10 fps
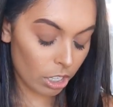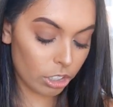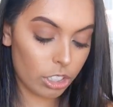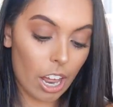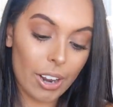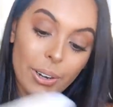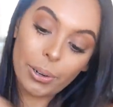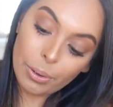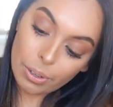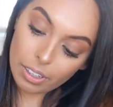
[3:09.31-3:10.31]

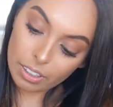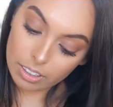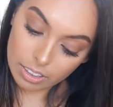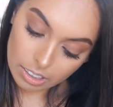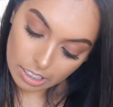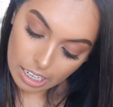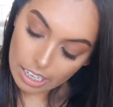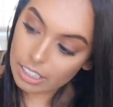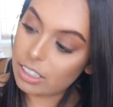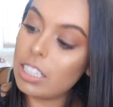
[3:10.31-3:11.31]
So
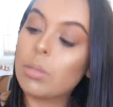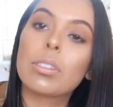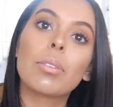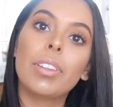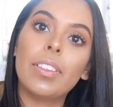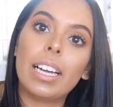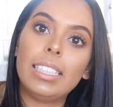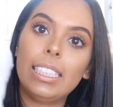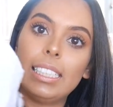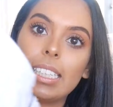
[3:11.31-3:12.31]
these were something that I
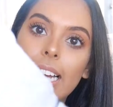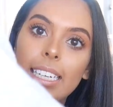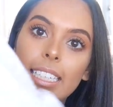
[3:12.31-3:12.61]
needed.